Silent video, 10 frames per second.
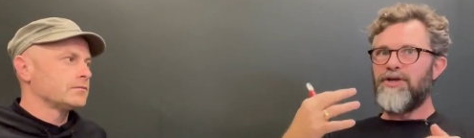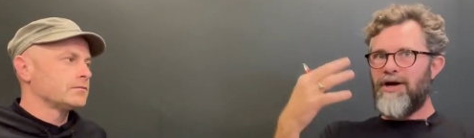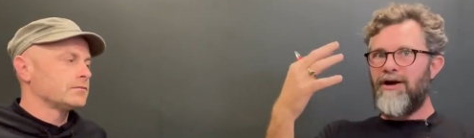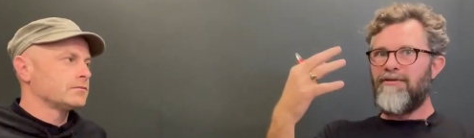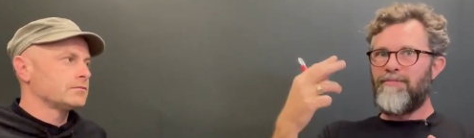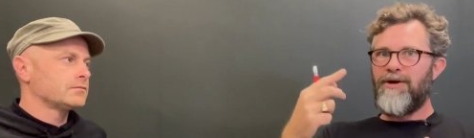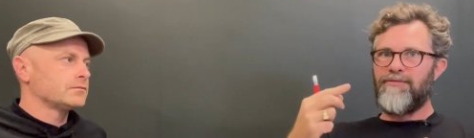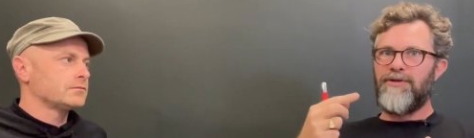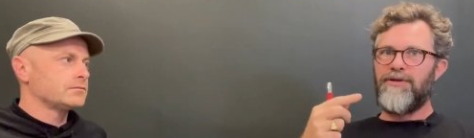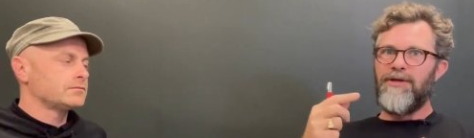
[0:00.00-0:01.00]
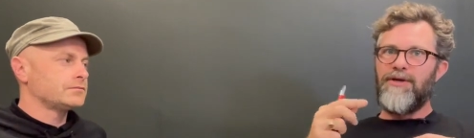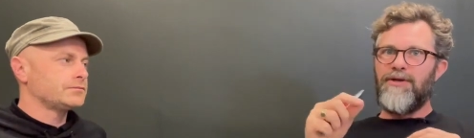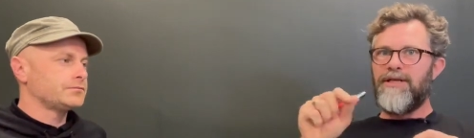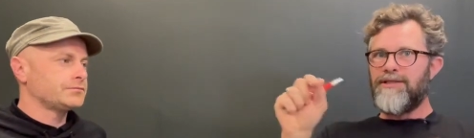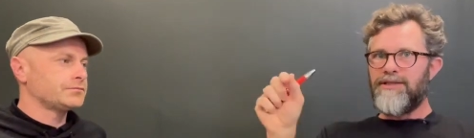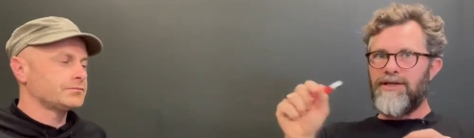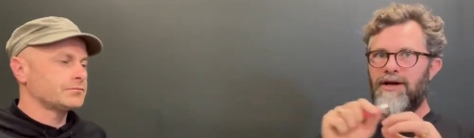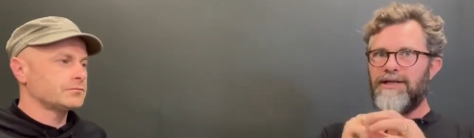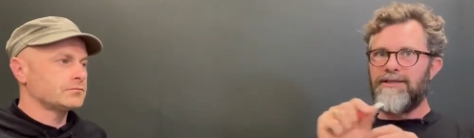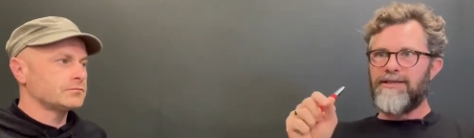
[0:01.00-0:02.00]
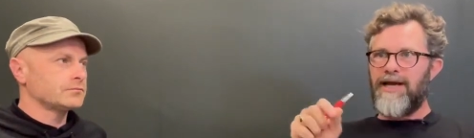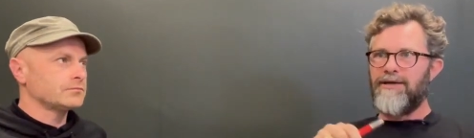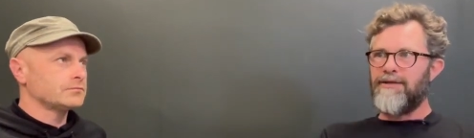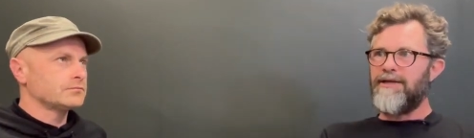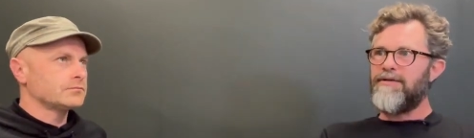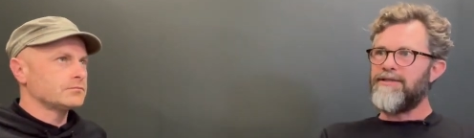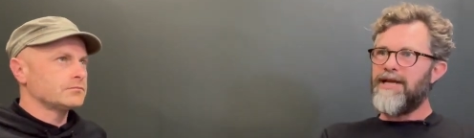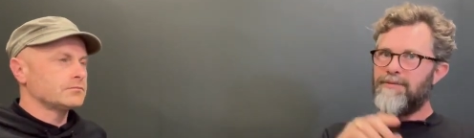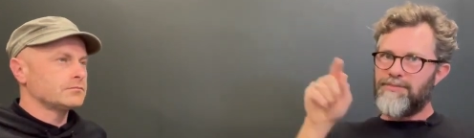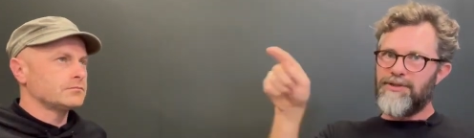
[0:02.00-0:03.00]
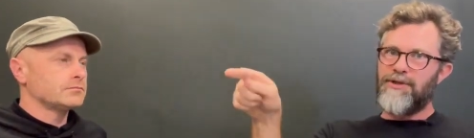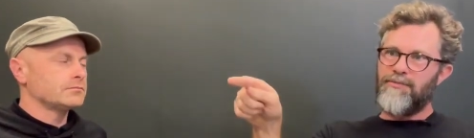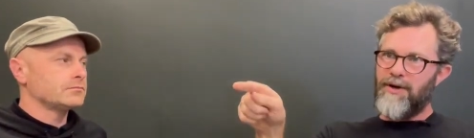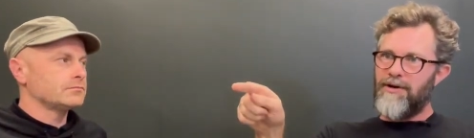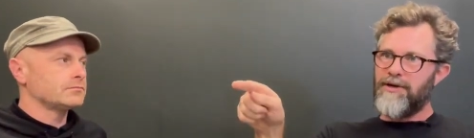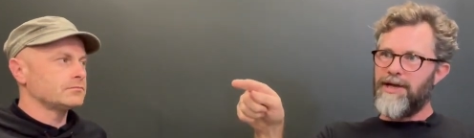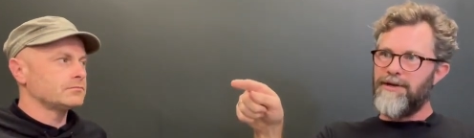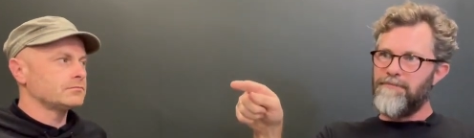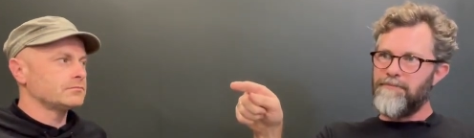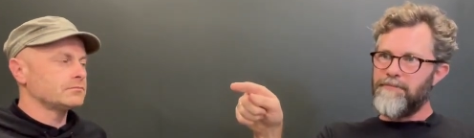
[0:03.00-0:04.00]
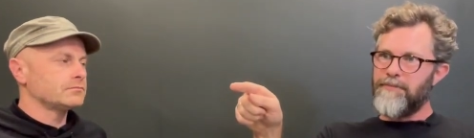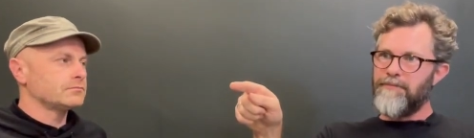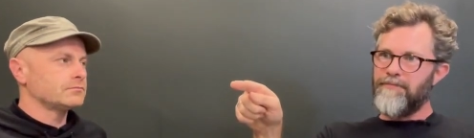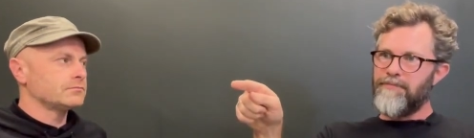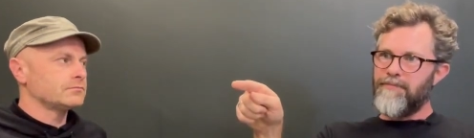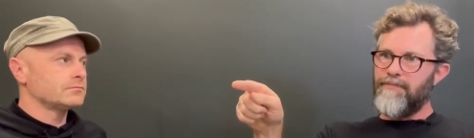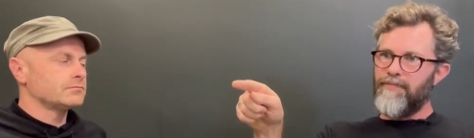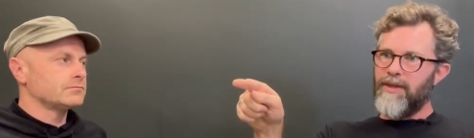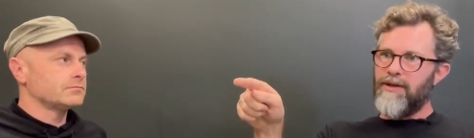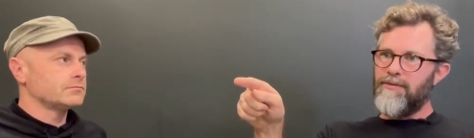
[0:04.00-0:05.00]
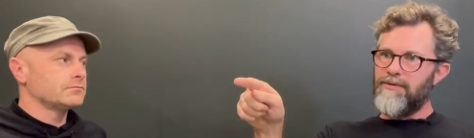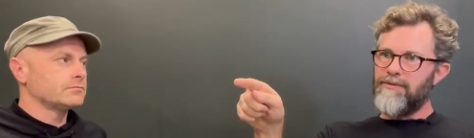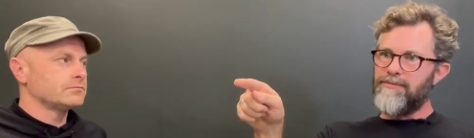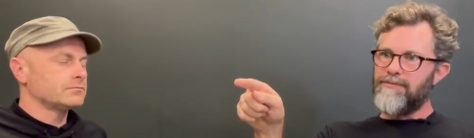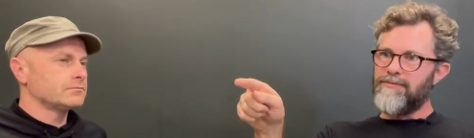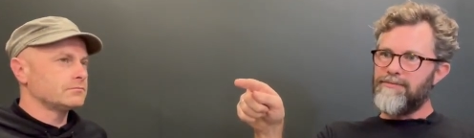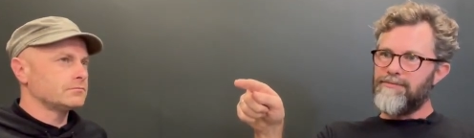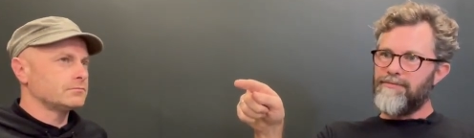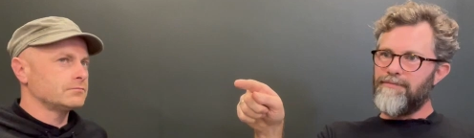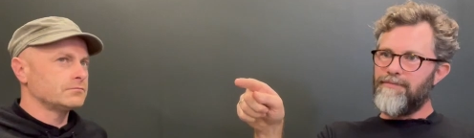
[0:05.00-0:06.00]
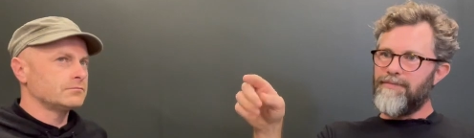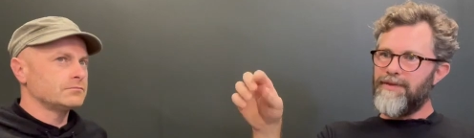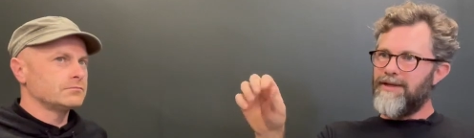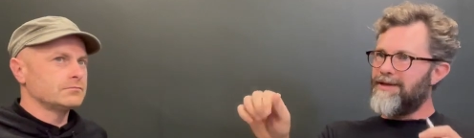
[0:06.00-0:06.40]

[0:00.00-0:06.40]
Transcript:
Speaker 1: you can't have both you it's a sliding scale if it's an absolute bargain well you